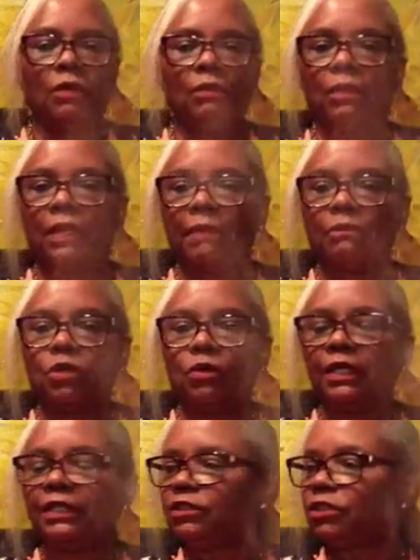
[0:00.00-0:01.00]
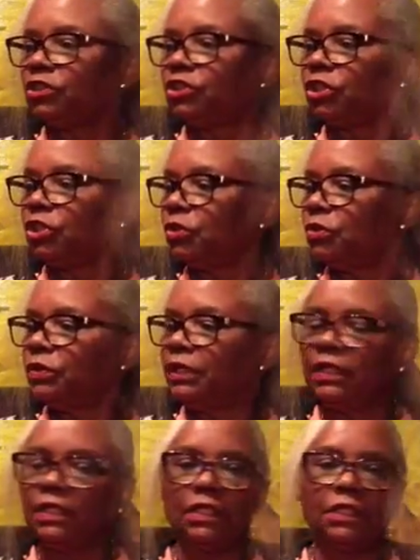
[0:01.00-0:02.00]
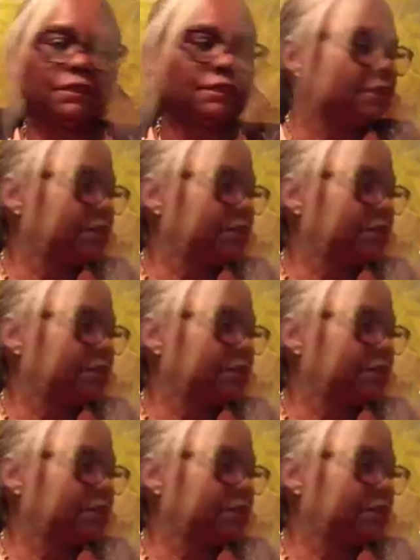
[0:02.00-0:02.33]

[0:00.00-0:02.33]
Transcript: what I'm going to do is